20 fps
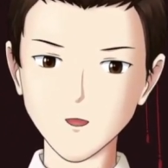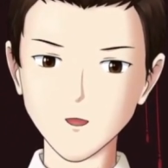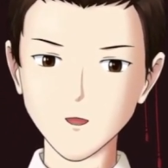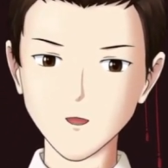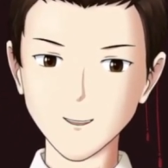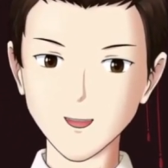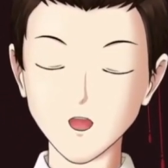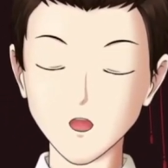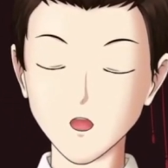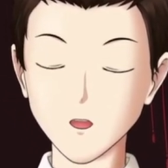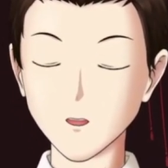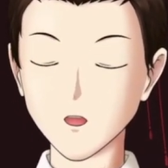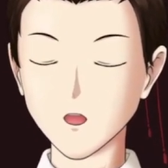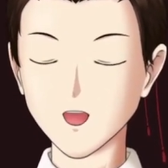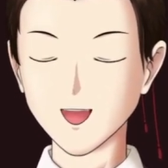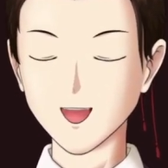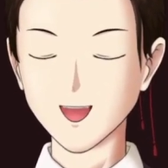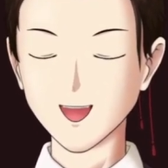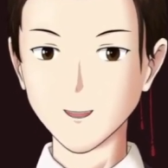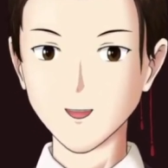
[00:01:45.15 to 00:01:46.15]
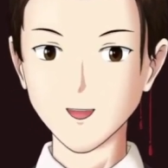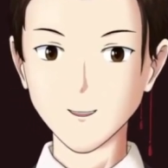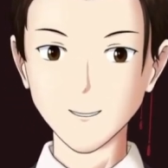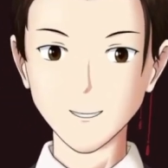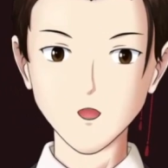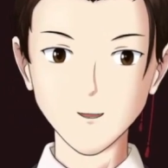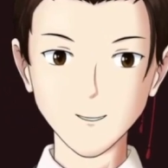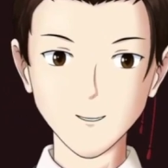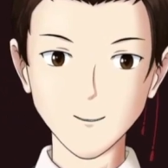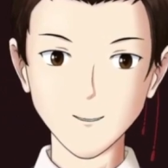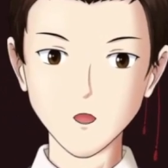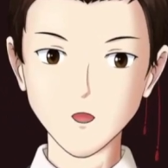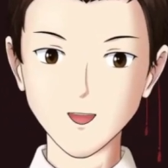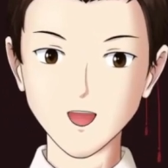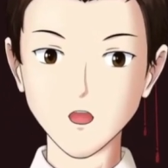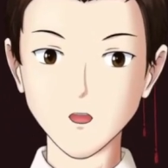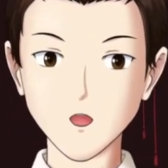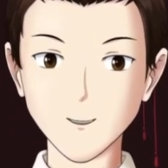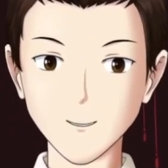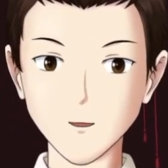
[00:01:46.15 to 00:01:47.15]
If you already have the mystery figured
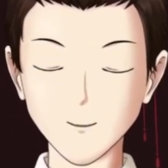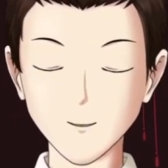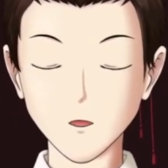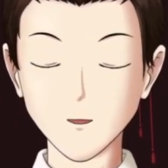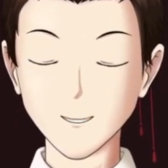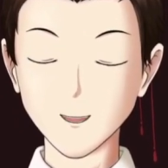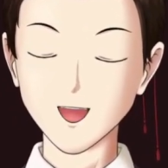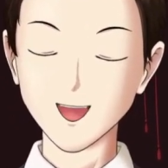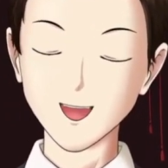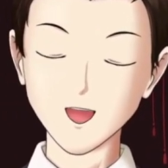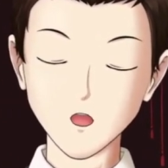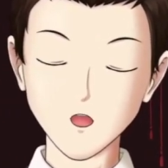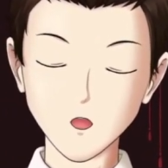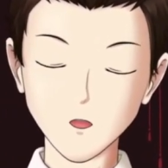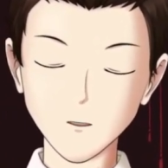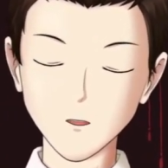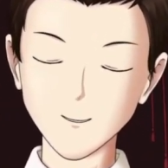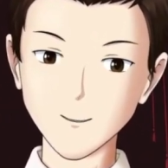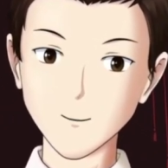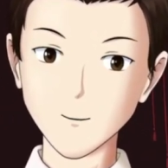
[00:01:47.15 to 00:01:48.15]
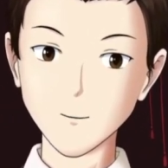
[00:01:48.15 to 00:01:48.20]
out, or if you think you do,